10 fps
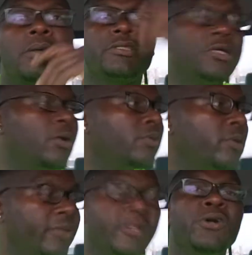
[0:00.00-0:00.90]
so
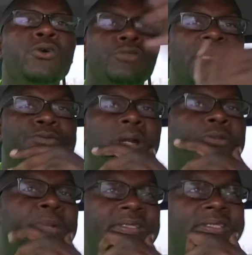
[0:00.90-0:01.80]
the dudes, that's what I
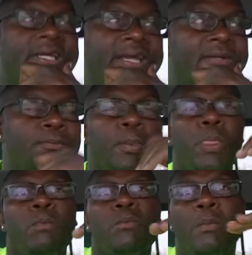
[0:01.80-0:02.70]
was about to say.
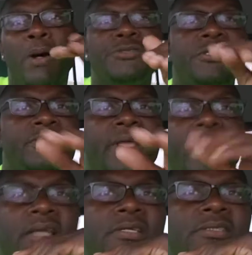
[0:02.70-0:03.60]
Most of the
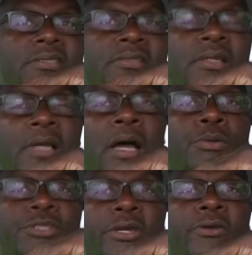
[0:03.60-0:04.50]
things I
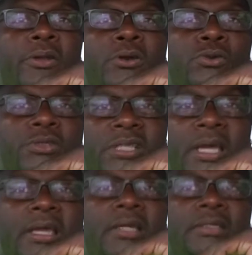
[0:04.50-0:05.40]
was hearing dudes
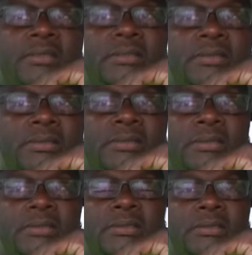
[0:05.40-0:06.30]
say
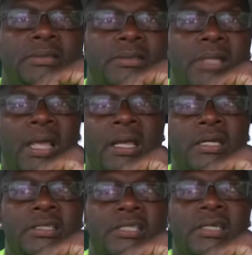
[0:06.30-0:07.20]

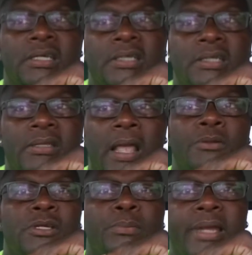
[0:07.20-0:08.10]
is they
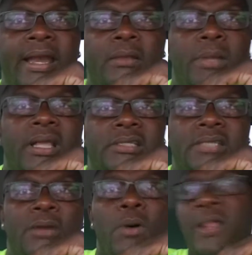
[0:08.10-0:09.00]
was complaining because
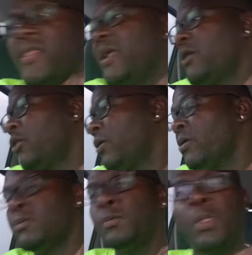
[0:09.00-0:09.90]
they wanted their
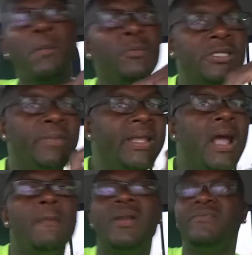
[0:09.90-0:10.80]
girl to be
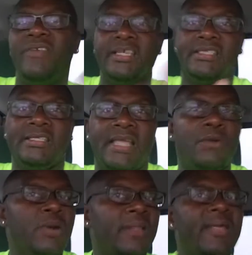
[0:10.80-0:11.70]
coming to visit. They
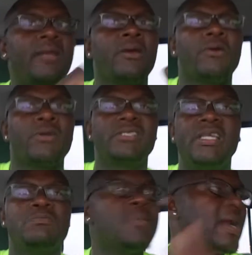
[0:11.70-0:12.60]
wanted their girl to
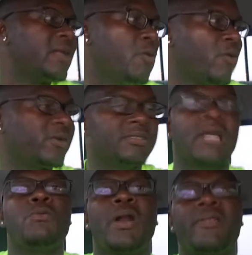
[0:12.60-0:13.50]
send money orders.
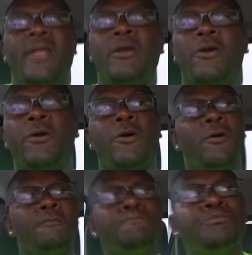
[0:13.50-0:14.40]
They wanted their
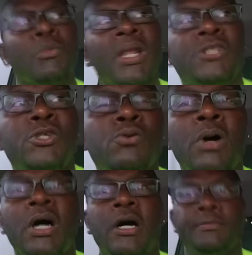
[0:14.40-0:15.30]
girl
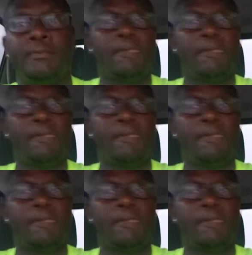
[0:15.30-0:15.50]
to